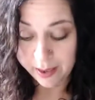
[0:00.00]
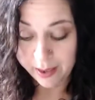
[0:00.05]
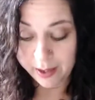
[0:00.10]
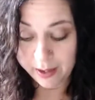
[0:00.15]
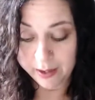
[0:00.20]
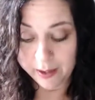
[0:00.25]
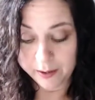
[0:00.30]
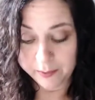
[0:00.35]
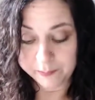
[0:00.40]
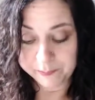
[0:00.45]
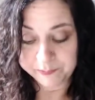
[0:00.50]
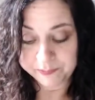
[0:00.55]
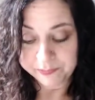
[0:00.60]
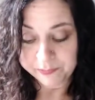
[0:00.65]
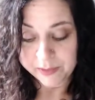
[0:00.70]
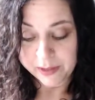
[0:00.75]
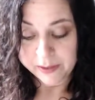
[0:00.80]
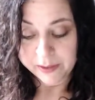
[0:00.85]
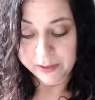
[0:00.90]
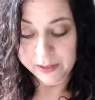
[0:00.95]
Um,
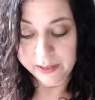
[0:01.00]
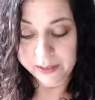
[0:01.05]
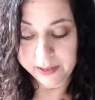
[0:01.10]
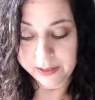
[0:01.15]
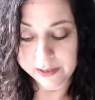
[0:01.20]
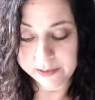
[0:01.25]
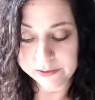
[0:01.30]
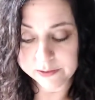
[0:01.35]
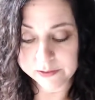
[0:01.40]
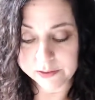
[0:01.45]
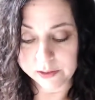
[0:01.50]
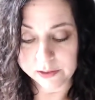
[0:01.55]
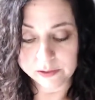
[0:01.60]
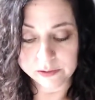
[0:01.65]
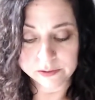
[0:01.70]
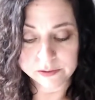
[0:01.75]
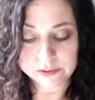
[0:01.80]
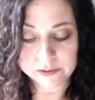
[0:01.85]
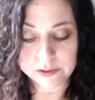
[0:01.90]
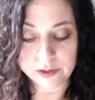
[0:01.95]

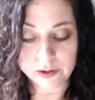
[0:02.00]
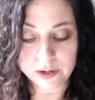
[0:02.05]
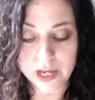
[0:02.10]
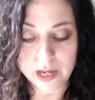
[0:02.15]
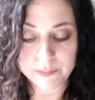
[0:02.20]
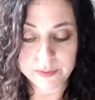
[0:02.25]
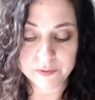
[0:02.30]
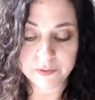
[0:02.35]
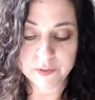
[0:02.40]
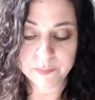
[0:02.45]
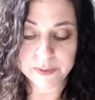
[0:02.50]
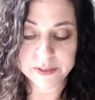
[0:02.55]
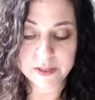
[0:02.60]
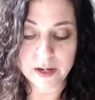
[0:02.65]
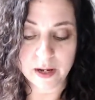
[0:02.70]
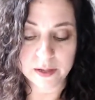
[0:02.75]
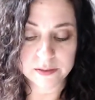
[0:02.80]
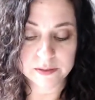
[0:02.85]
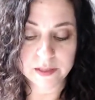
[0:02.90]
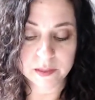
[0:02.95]
insults coming from a
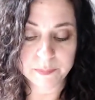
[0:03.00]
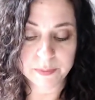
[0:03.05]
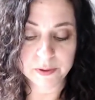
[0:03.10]
toxic